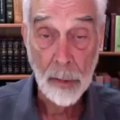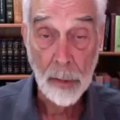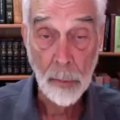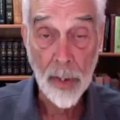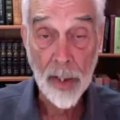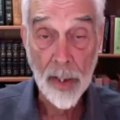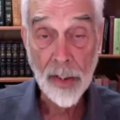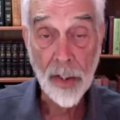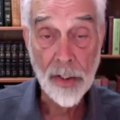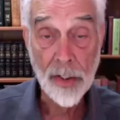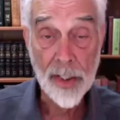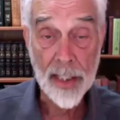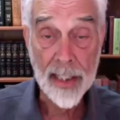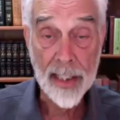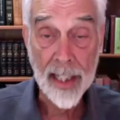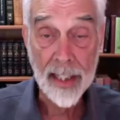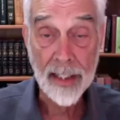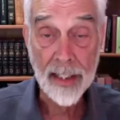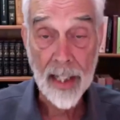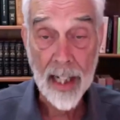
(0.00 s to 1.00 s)
But we're
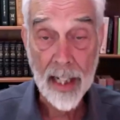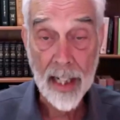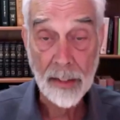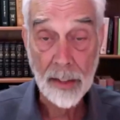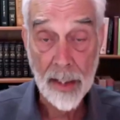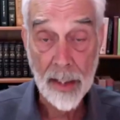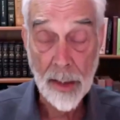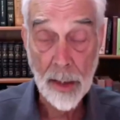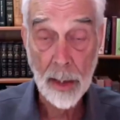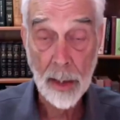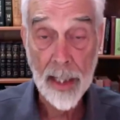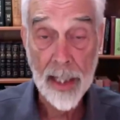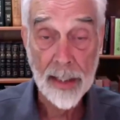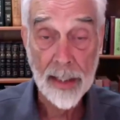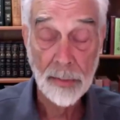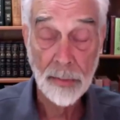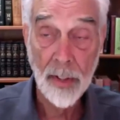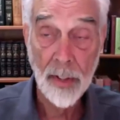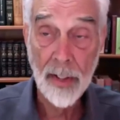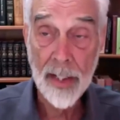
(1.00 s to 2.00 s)
using it as,
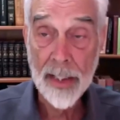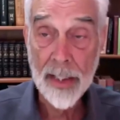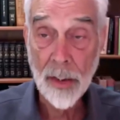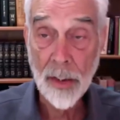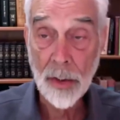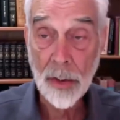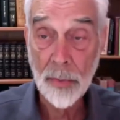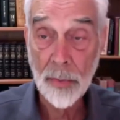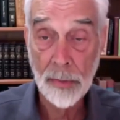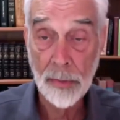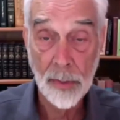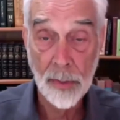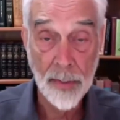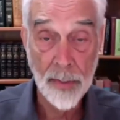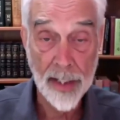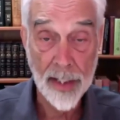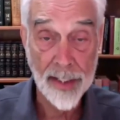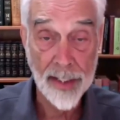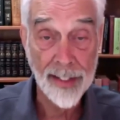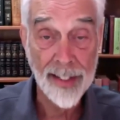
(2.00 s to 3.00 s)
it's very useful
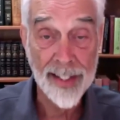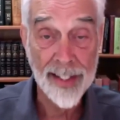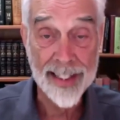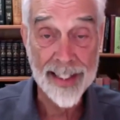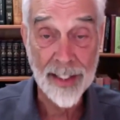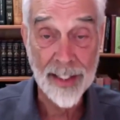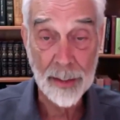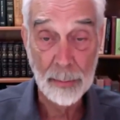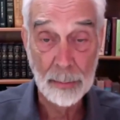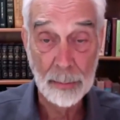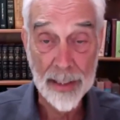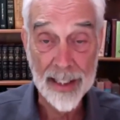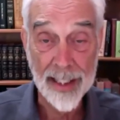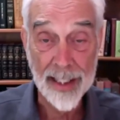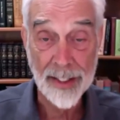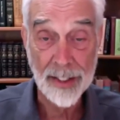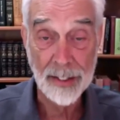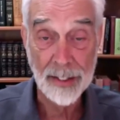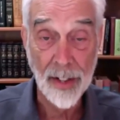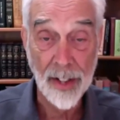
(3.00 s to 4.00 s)
for veterinarians
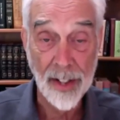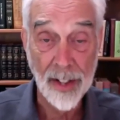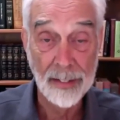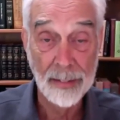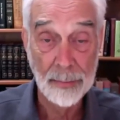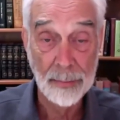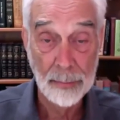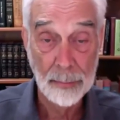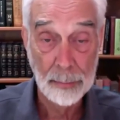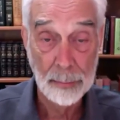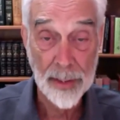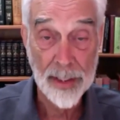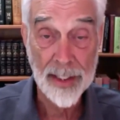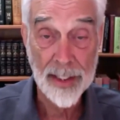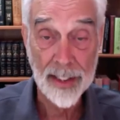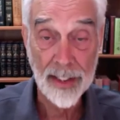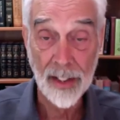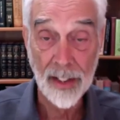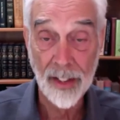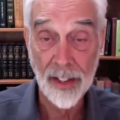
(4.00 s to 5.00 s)
because of our
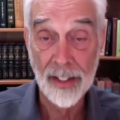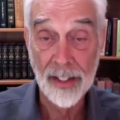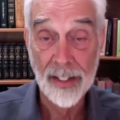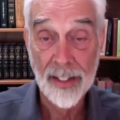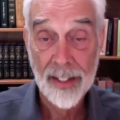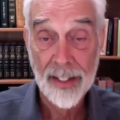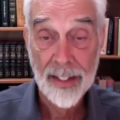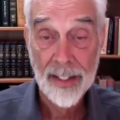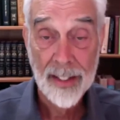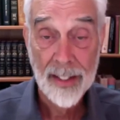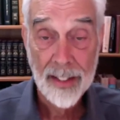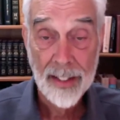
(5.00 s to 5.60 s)
particular